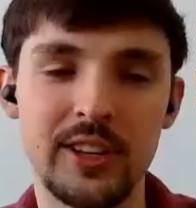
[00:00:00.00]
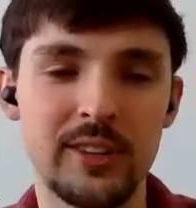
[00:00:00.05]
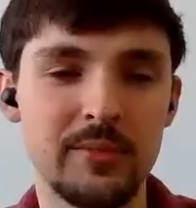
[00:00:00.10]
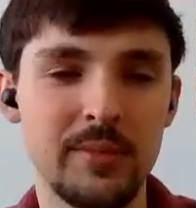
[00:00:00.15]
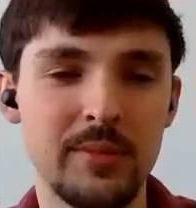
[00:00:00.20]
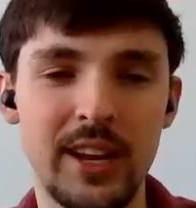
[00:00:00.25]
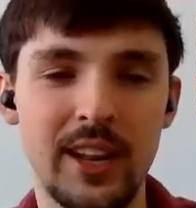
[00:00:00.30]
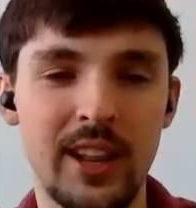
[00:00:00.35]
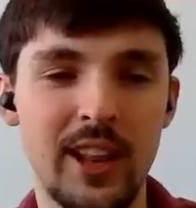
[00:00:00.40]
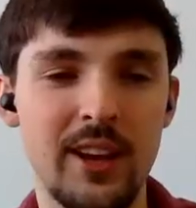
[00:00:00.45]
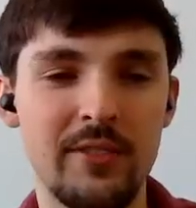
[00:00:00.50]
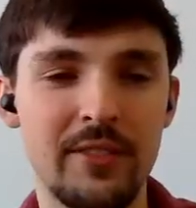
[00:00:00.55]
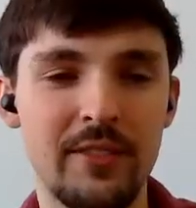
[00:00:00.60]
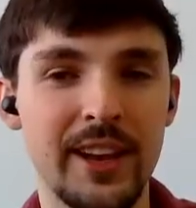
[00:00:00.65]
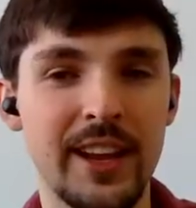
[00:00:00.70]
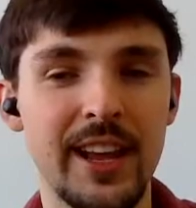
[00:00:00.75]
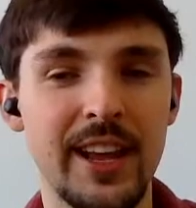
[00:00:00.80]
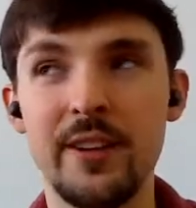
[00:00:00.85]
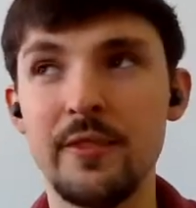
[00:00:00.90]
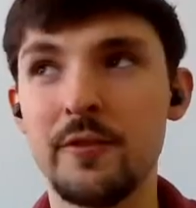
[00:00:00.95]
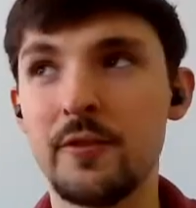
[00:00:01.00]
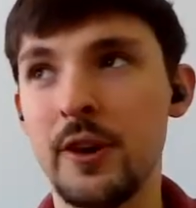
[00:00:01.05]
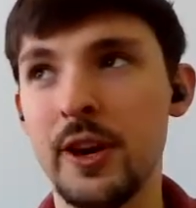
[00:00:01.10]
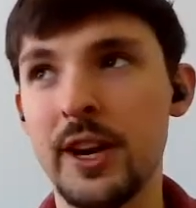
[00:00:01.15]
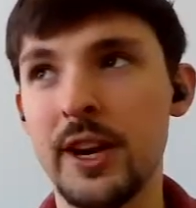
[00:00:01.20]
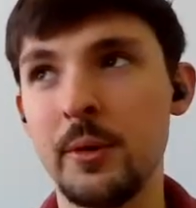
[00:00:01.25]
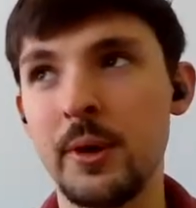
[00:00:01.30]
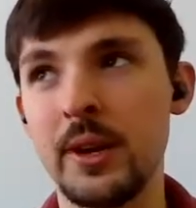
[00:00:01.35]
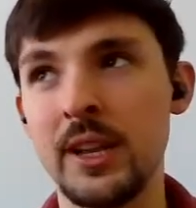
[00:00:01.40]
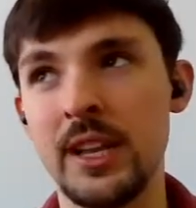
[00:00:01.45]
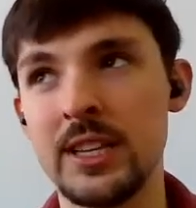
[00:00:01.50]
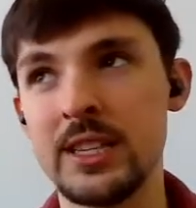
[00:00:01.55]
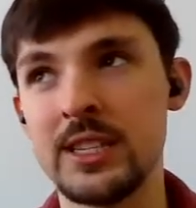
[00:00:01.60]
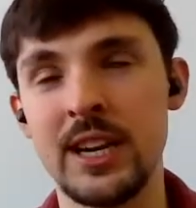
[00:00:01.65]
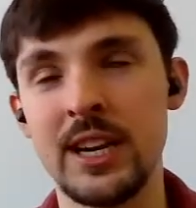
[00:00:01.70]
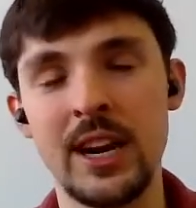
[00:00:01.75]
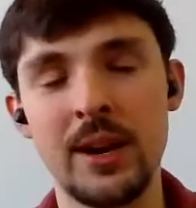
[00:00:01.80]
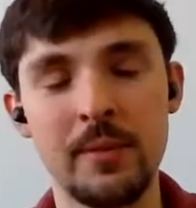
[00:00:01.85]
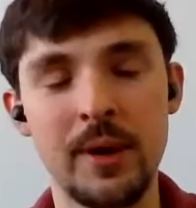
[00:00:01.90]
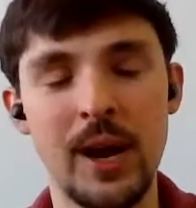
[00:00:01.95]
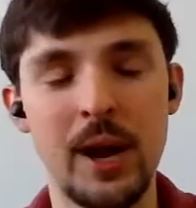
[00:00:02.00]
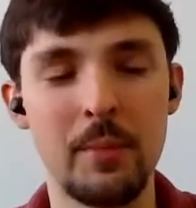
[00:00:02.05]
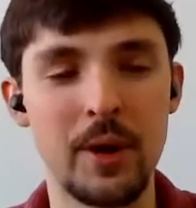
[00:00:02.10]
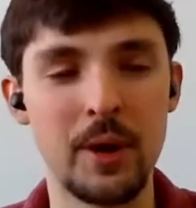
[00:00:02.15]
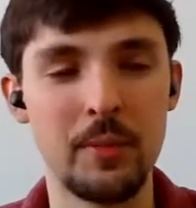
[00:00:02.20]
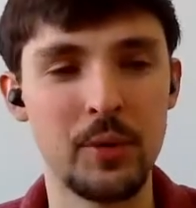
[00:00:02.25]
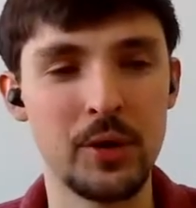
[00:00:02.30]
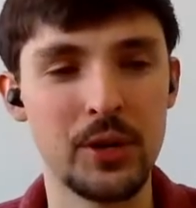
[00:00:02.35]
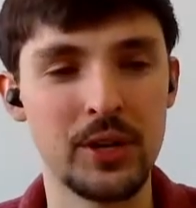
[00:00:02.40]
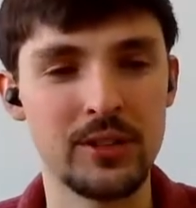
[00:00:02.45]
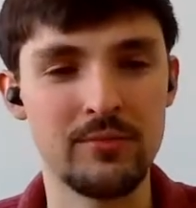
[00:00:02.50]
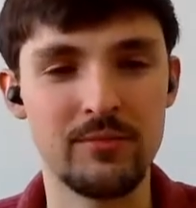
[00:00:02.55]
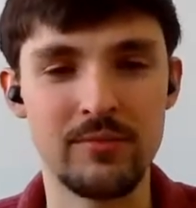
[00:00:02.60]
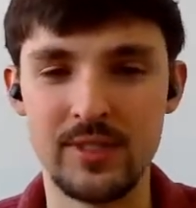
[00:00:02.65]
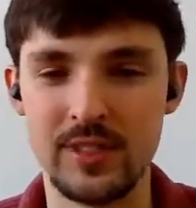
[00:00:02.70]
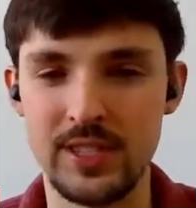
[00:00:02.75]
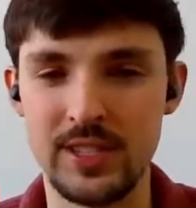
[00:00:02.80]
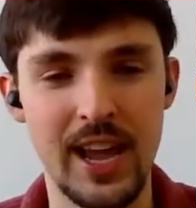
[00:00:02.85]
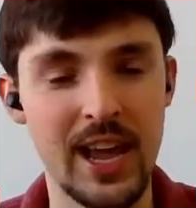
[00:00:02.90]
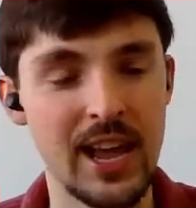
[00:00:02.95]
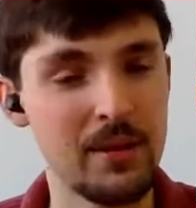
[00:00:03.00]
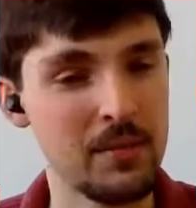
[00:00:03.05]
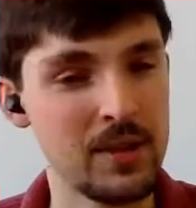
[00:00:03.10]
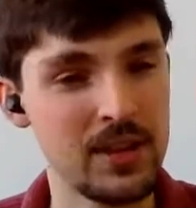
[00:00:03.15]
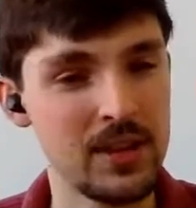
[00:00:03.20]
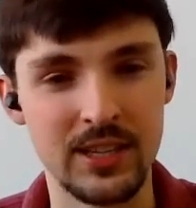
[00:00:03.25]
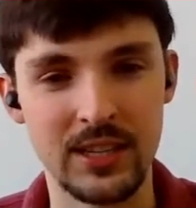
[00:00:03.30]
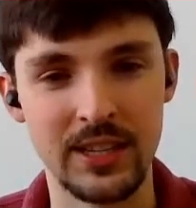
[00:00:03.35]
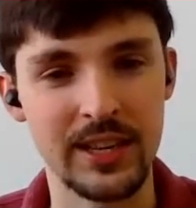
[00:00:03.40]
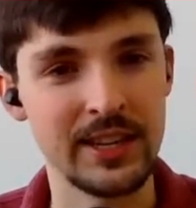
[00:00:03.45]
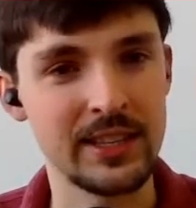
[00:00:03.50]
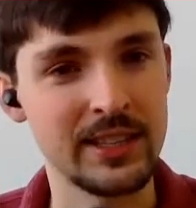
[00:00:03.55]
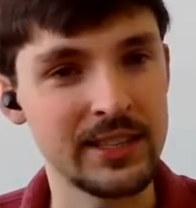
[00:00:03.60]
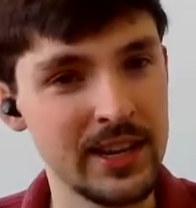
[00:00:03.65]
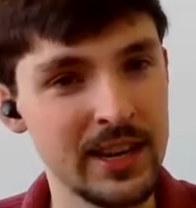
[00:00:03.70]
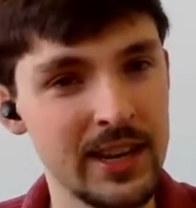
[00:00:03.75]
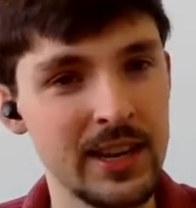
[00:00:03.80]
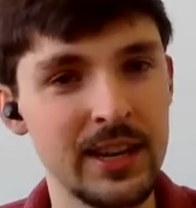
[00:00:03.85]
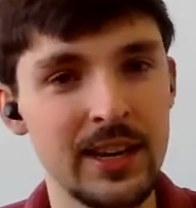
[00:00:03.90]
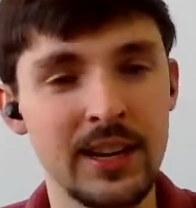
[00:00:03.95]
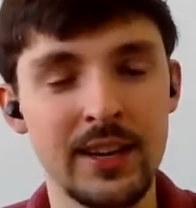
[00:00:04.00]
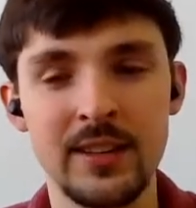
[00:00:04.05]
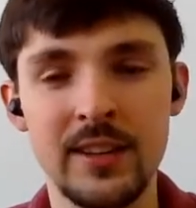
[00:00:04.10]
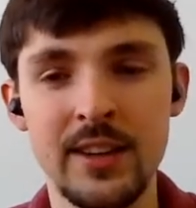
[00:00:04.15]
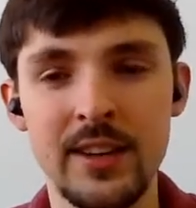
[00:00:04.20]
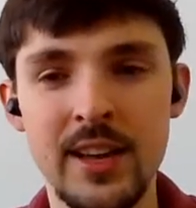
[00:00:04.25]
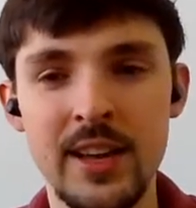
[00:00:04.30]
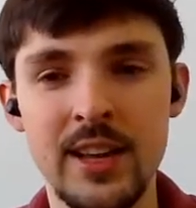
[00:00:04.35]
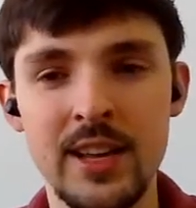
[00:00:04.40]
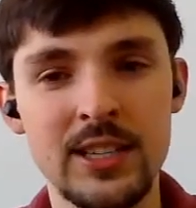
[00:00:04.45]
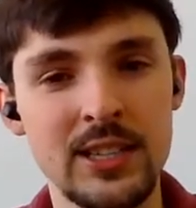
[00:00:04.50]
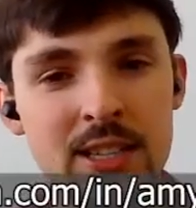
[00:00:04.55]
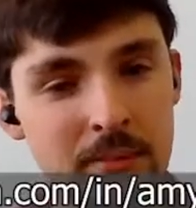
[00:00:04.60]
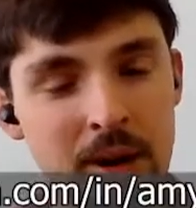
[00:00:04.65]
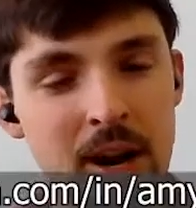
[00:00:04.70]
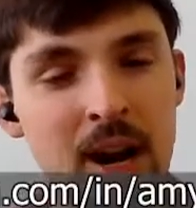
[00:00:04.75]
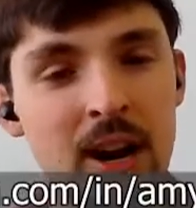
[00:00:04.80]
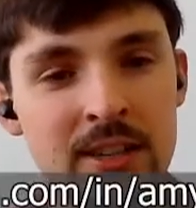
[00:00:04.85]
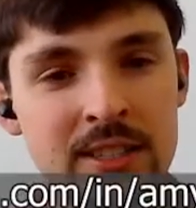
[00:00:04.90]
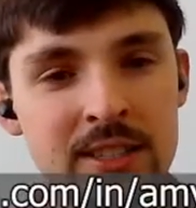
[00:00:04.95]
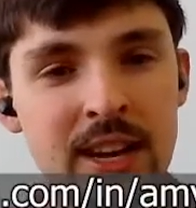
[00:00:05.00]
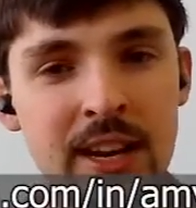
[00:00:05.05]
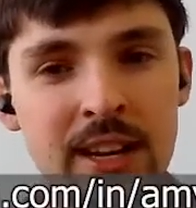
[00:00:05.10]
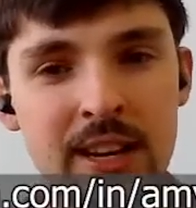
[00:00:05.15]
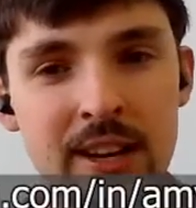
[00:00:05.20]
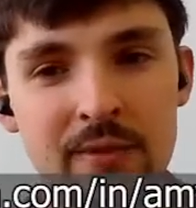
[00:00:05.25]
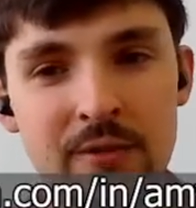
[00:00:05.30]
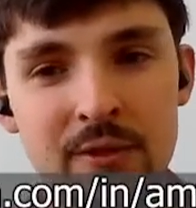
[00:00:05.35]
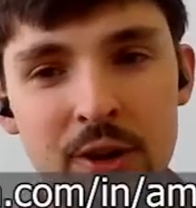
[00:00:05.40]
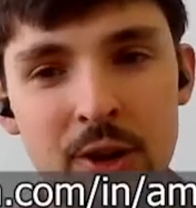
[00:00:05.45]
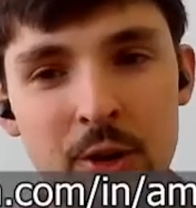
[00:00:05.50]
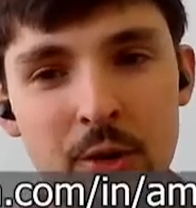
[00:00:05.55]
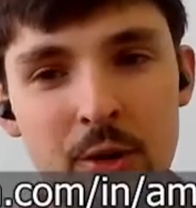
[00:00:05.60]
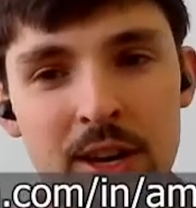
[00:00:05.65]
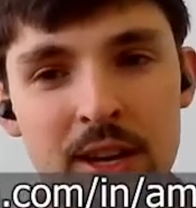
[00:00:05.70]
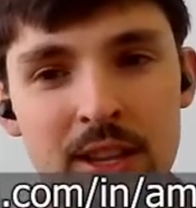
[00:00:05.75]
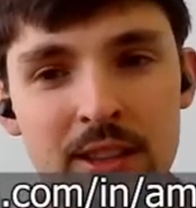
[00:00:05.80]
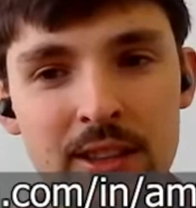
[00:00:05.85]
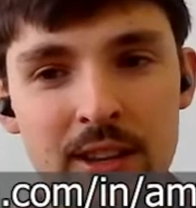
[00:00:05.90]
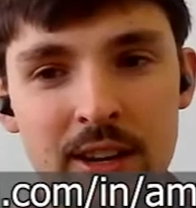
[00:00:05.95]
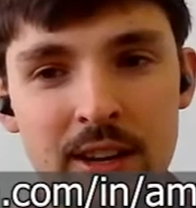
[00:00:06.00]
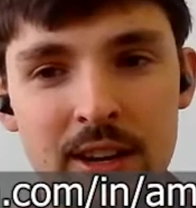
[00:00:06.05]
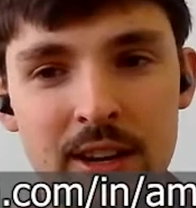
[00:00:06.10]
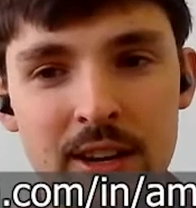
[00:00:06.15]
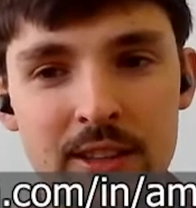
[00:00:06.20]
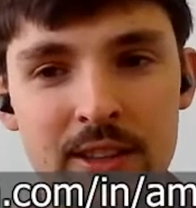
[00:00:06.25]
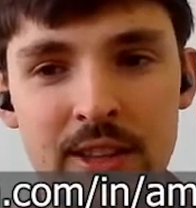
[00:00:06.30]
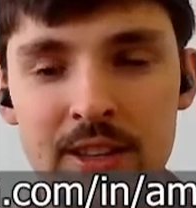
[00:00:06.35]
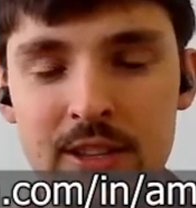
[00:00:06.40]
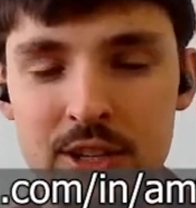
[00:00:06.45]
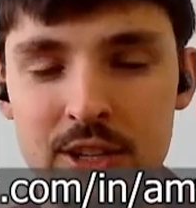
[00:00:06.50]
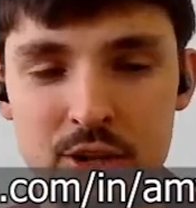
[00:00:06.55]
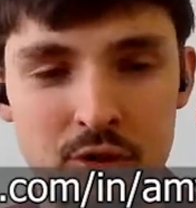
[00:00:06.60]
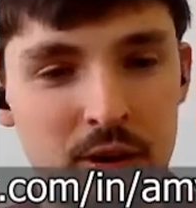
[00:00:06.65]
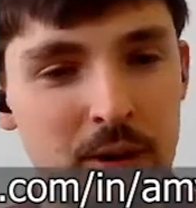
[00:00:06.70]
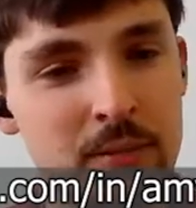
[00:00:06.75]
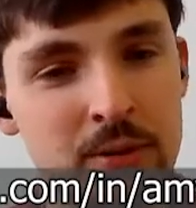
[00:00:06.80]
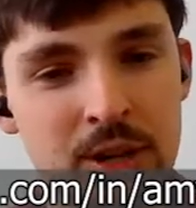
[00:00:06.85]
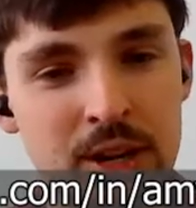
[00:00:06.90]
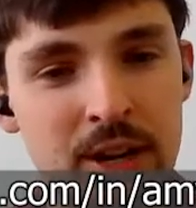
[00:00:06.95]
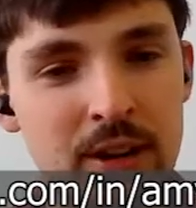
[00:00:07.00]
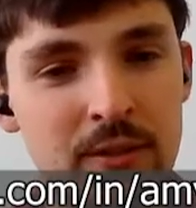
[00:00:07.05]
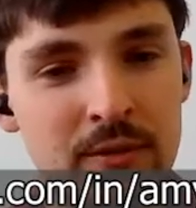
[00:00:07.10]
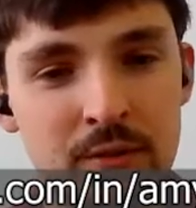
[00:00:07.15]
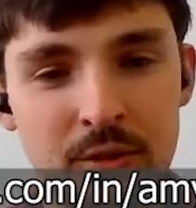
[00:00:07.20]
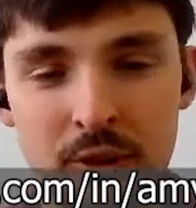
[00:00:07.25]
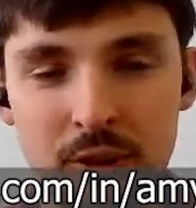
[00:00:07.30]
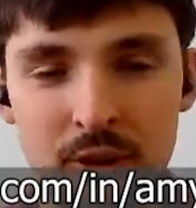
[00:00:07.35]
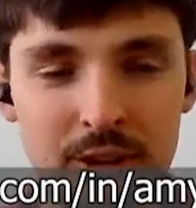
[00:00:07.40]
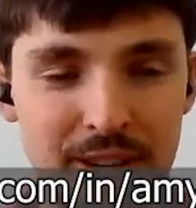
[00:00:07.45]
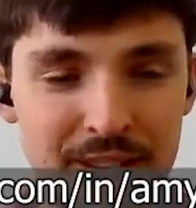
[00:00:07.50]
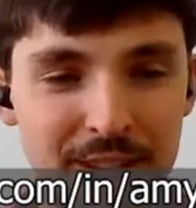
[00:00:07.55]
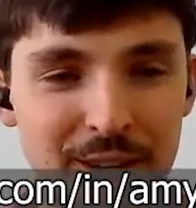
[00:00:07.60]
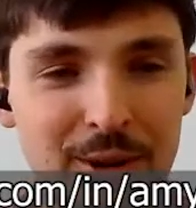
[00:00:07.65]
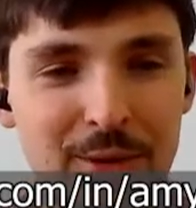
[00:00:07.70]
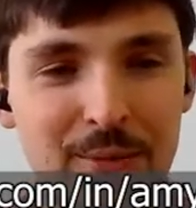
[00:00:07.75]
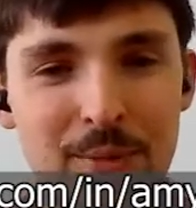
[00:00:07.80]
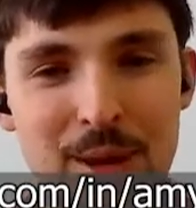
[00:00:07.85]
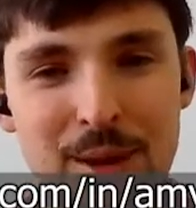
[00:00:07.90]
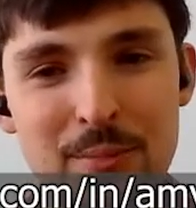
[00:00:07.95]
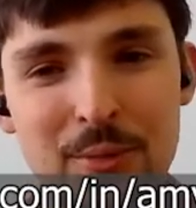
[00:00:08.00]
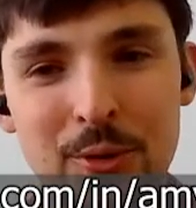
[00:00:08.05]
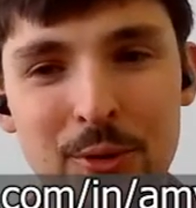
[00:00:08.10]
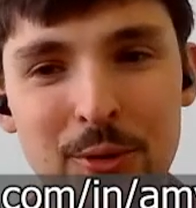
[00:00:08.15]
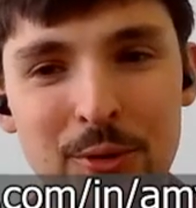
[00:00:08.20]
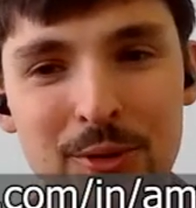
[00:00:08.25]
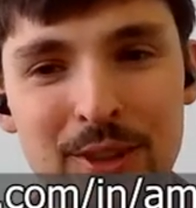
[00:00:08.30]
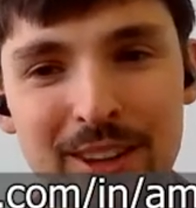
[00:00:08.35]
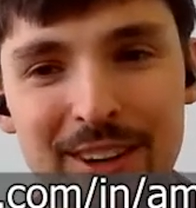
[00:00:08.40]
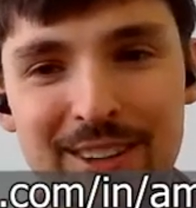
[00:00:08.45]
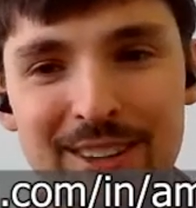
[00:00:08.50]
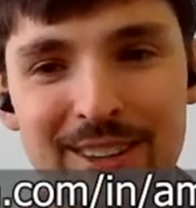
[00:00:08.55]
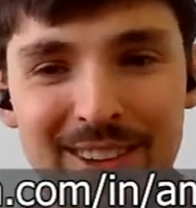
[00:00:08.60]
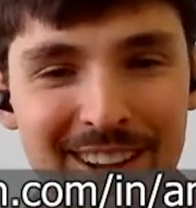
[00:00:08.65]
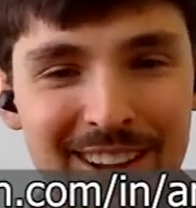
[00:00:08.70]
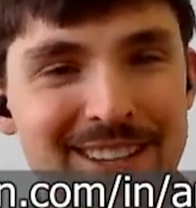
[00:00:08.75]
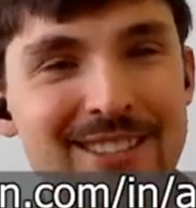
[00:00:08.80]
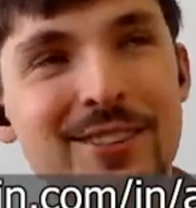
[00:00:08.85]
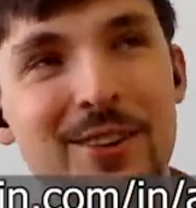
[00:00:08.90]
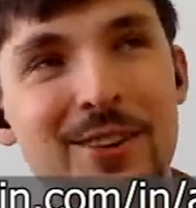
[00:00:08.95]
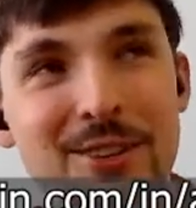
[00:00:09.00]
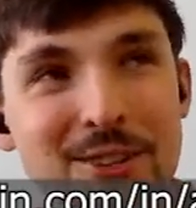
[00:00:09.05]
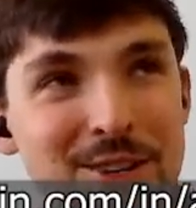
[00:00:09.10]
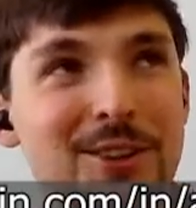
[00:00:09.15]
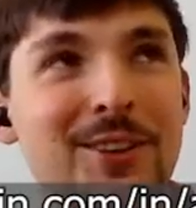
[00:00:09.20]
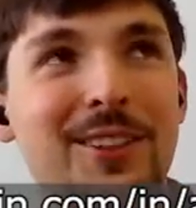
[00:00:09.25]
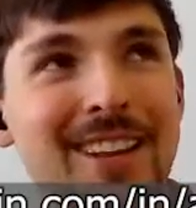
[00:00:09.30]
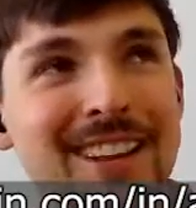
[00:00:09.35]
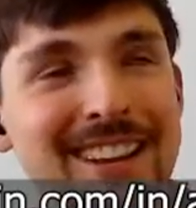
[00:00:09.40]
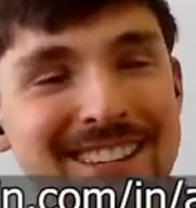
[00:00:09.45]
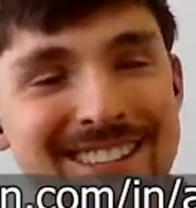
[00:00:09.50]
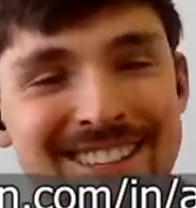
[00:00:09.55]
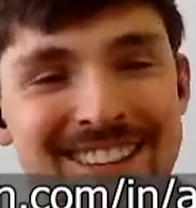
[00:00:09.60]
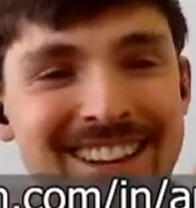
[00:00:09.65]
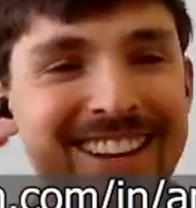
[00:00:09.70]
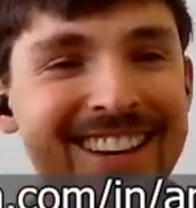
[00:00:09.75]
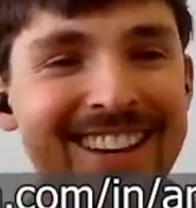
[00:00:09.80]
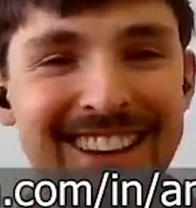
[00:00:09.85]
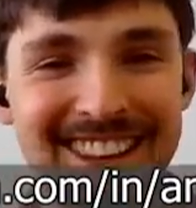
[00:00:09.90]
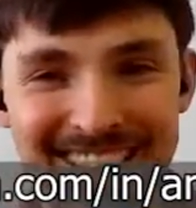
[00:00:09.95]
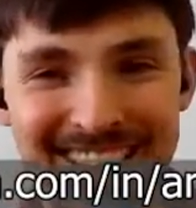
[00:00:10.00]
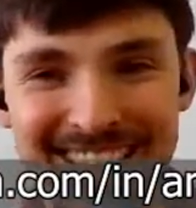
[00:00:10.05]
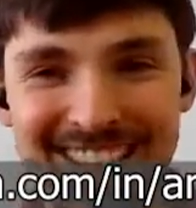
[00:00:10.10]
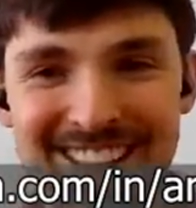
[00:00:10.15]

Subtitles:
it. I love it. And for anyone listening, I'm going to put Amy's LinkedIn and some contact info in the description for, people that they're like searching on LinkedIn.